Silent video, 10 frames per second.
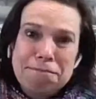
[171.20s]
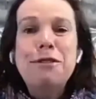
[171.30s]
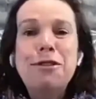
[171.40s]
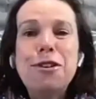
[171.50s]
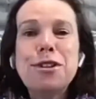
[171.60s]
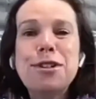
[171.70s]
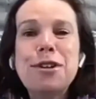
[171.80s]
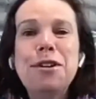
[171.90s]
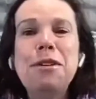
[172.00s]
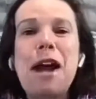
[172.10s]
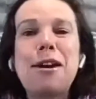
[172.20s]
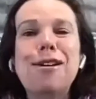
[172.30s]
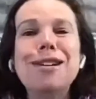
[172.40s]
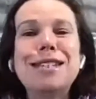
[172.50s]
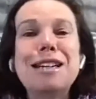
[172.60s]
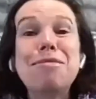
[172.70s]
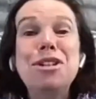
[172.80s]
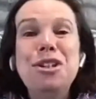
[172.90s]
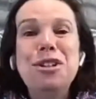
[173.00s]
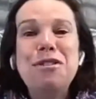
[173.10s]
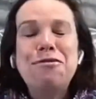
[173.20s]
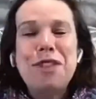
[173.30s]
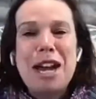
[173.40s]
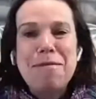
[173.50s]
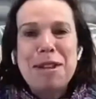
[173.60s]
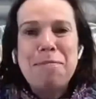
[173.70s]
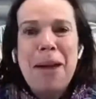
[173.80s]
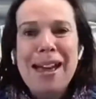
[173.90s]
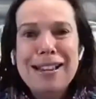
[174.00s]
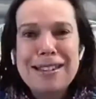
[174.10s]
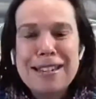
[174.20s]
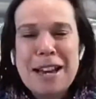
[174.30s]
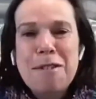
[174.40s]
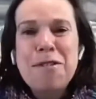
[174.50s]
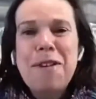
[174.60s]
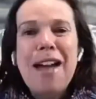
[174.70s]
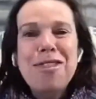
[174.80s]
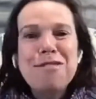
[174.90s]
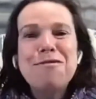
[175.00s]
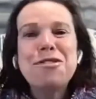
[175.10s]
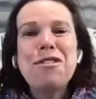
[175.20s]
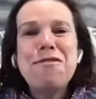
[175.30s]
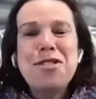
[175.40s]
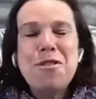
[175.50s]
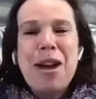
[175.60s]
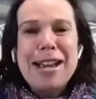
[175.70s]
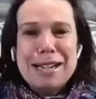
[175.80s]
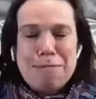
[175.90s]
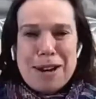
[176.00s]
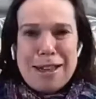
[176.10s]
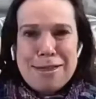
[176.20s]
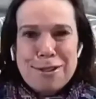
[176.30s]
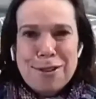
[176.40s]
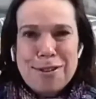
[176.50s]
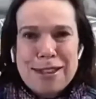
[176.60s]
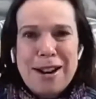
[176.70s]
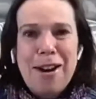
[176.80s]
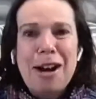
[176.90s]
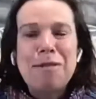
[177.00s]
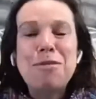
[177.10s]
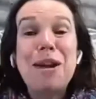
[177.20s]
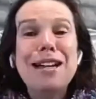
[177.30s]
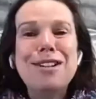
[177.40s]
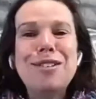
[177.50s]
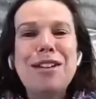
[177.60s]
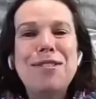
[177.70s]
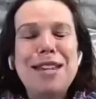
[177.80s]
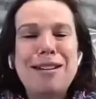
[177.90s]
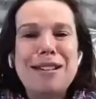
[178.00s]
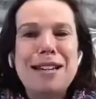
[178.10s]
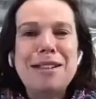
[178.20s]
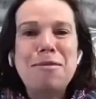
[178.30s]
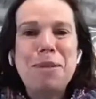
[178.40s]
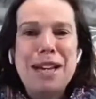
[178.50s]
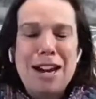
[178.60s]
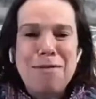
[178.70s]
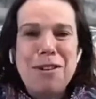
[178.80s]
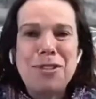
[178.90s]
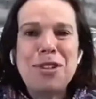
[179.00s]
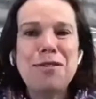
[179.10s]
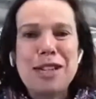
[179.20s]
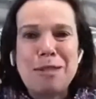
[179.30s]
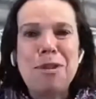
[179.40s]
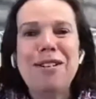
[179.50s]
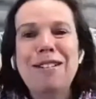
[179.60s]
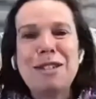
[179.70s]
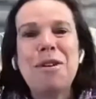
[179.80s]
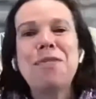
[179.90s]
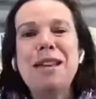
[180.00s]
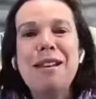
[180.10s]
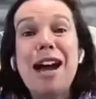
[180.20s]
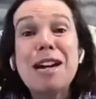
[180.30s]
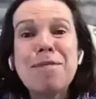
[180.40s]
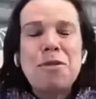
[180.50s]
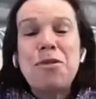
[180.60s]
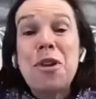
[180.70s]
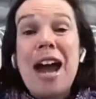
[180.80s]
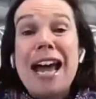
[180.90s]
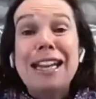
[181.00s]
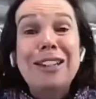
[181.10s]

We've also got some new family pets. We've had them for a few weeks, but I thought that I would wait until they've settled in a little bit and we've sort of experienced what they're like before I had a